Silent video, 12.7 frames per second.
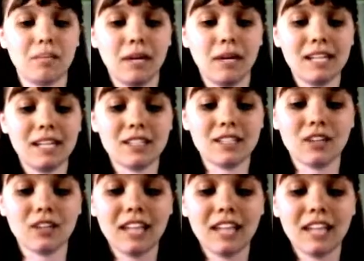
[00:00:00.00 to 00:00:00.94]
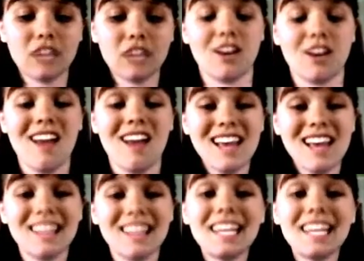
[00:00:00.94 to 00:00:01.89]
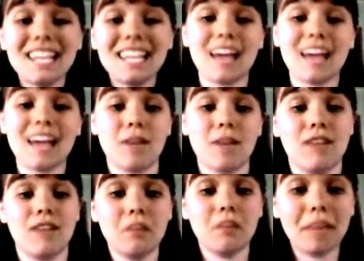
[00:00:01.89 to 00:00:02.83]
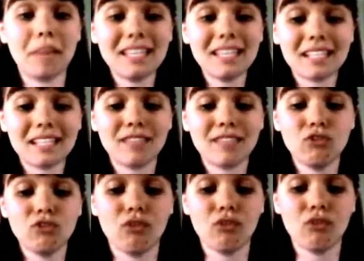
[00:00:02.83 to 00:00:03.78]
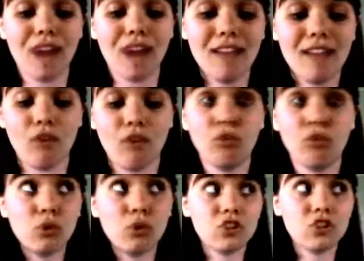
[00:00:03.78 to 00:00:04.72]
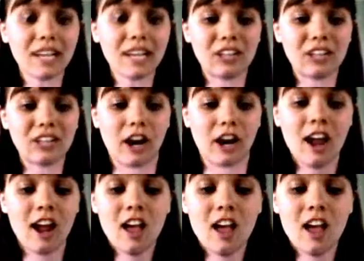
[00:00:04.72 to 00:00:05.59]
put it into circulation. They need that money for the basics of survival, food and shelter.